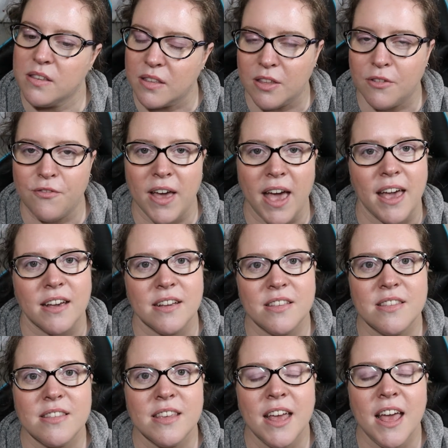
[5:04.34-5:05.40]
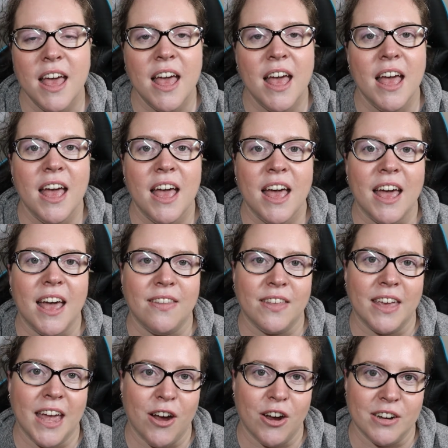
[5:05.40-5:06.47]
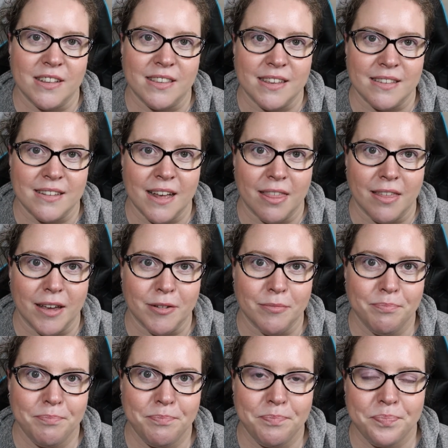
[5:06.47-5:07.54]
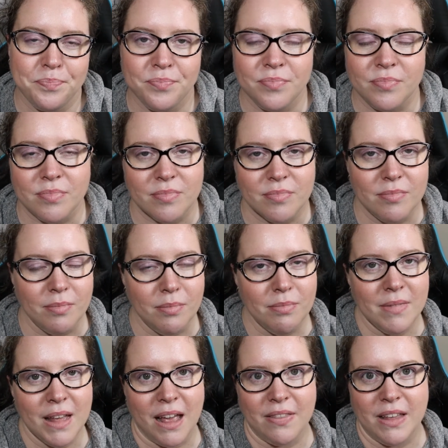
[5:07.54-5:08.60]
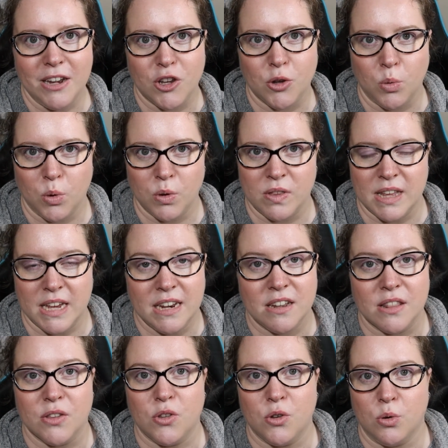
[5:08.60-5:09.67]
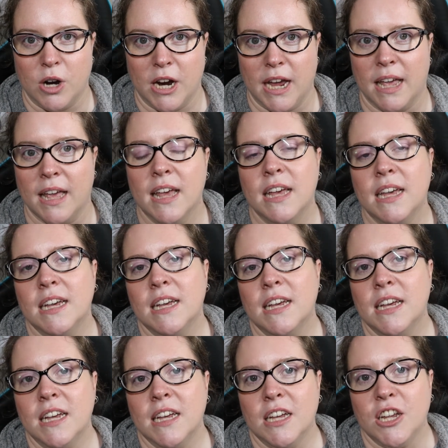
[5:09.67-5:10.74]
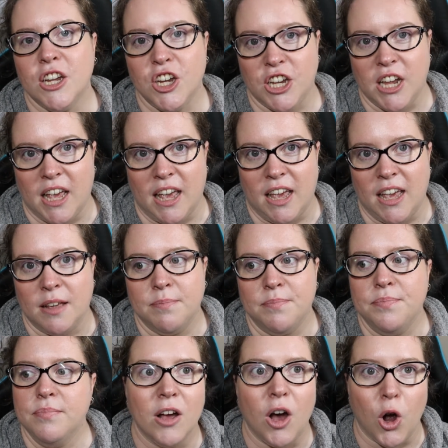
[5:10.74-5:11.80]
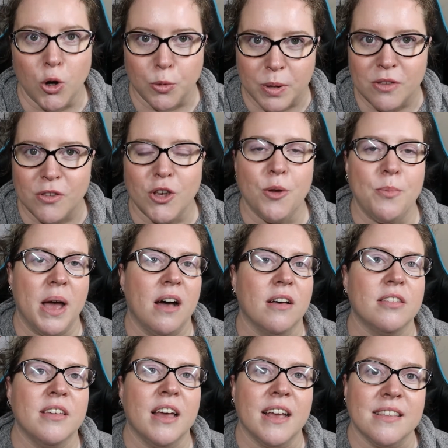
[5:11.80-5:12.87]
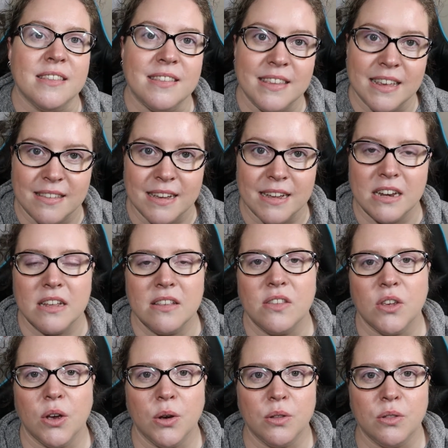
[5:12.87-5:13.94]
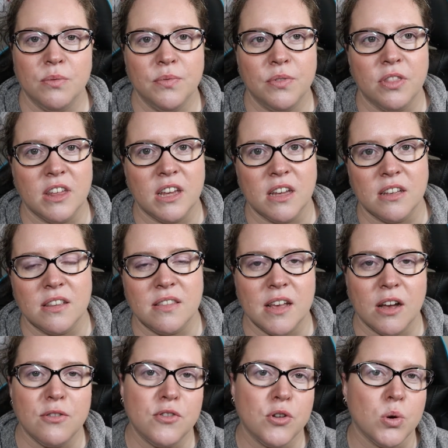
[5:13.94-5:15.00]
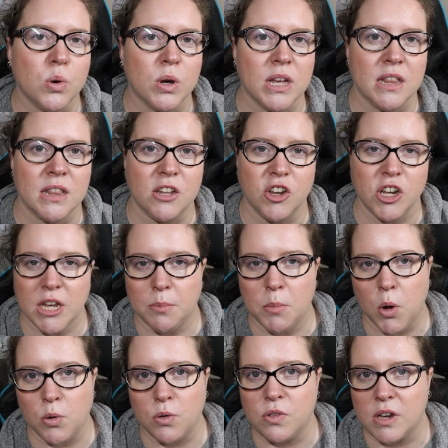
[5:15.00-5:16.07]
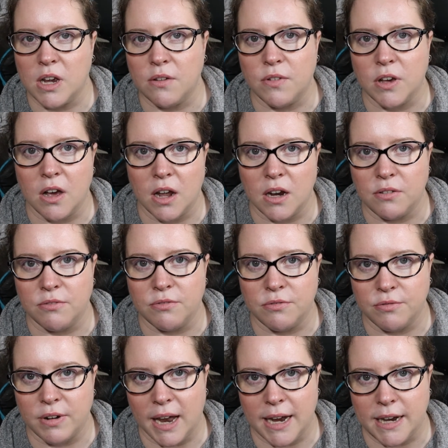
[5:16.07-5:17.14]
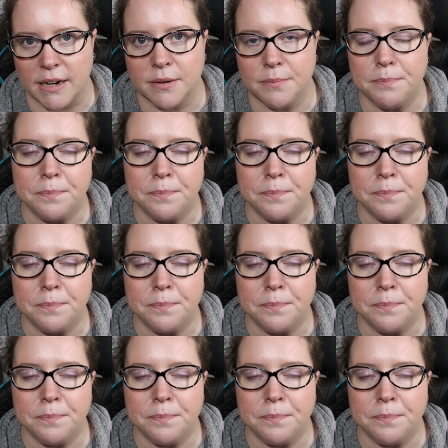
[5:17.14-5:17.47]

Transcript: are the facts and the character says nothing. And then towards the end of the story, she opens her mouth and says it. So the self-talk and the GMO stuff are kind of related.